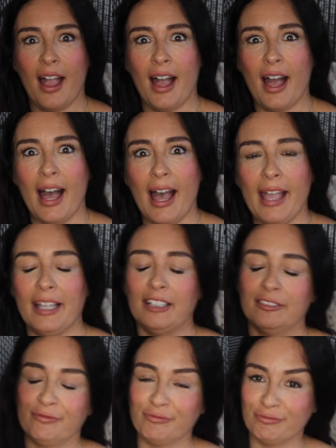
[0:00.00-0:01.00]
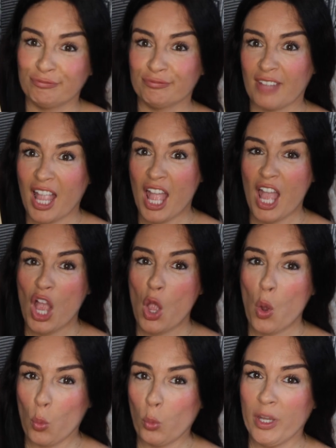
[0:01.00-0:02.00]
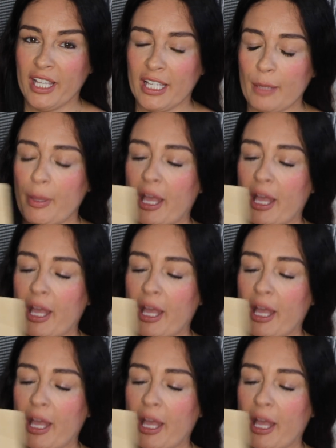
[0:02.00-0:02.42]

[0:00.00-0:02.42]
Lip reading: Hi, we got a